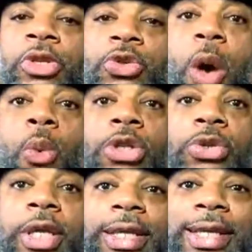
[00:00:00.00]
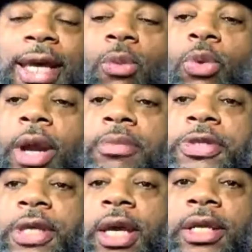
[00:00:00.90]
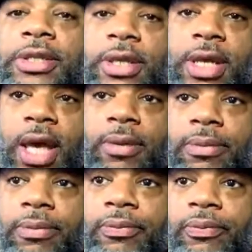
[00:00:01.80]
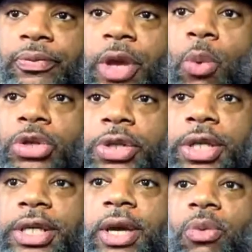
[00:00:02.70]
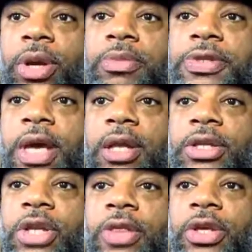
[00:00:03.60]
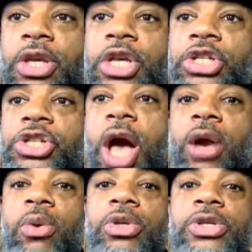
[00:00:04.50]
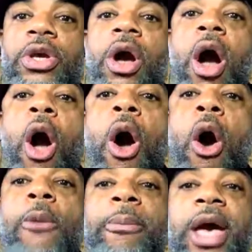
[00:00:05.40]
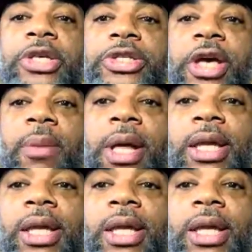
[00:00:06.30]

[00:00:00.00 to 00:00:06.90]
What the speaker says: So I want you to get what I'm saying today. I want you to get what I'm saying. I think chakras all messed up.